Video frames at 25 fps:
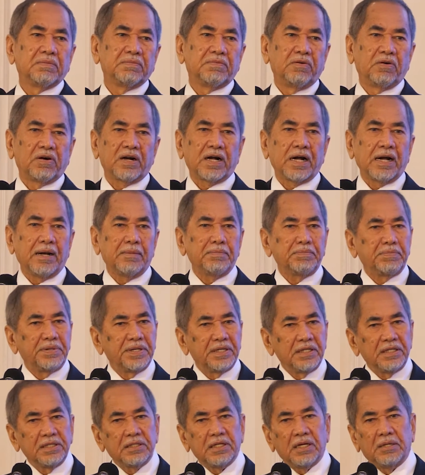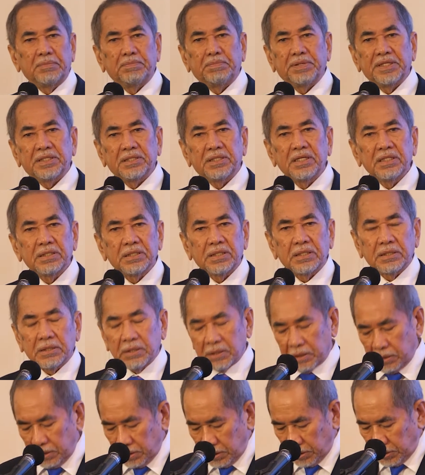for companies and
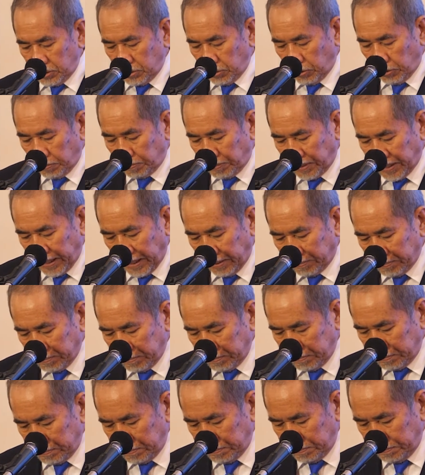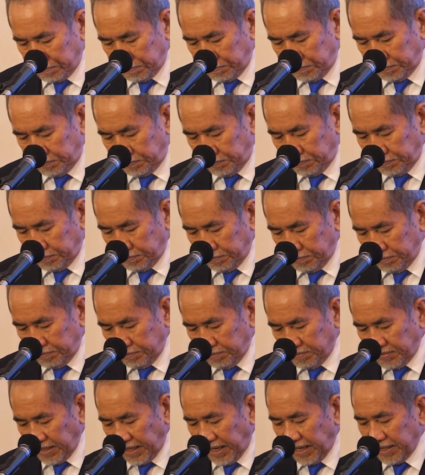businesses to open up.
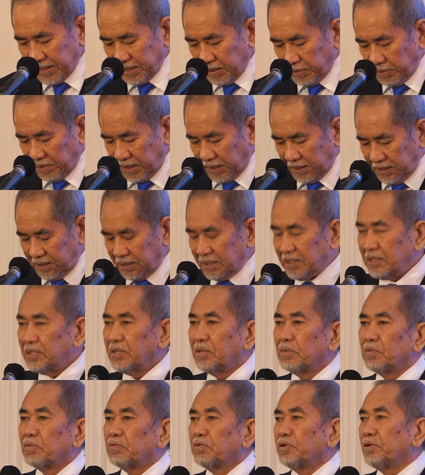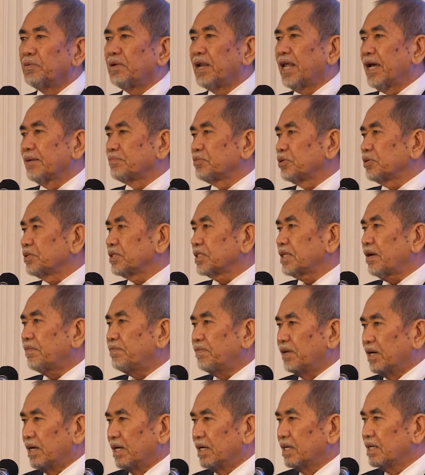Otherwise, we will have to
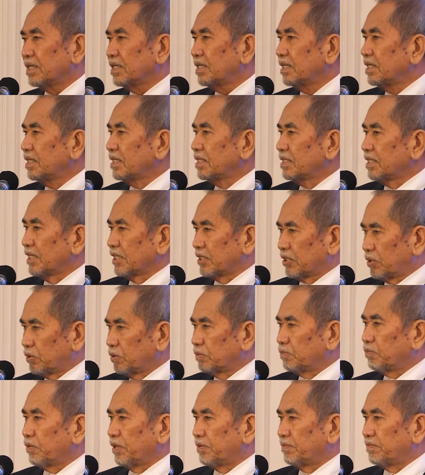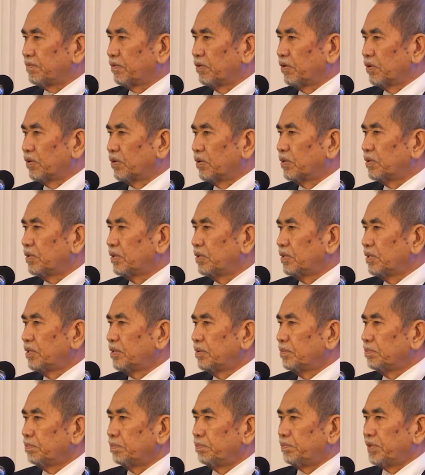suffer the 2.4
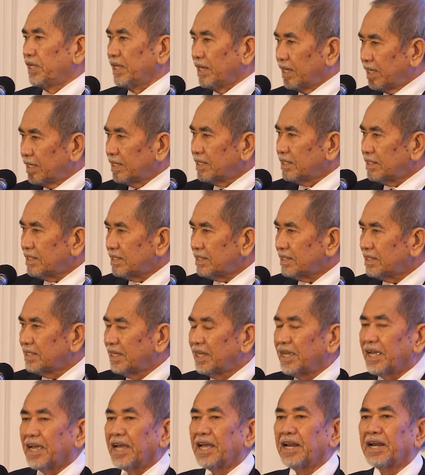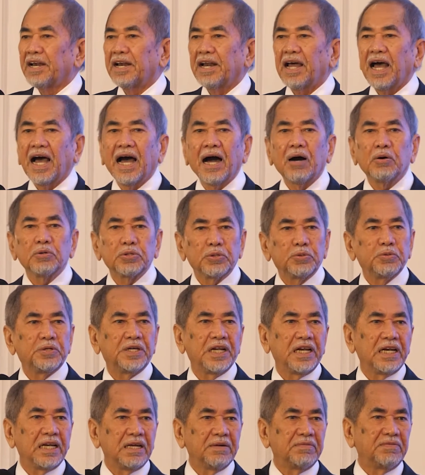billion and how to
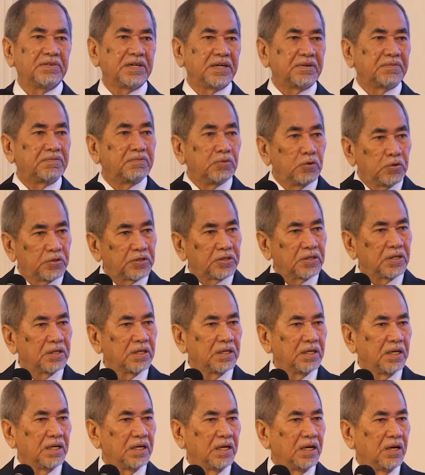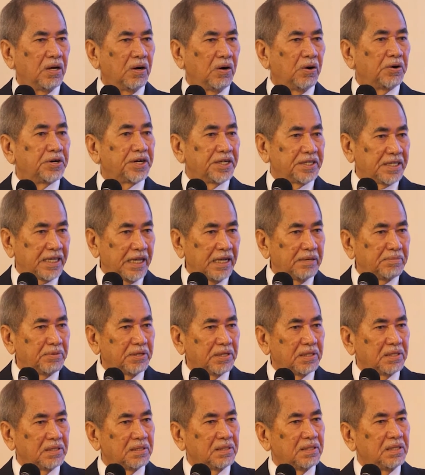deliver the food on the
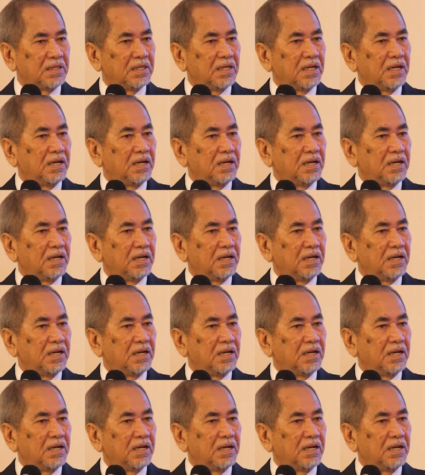table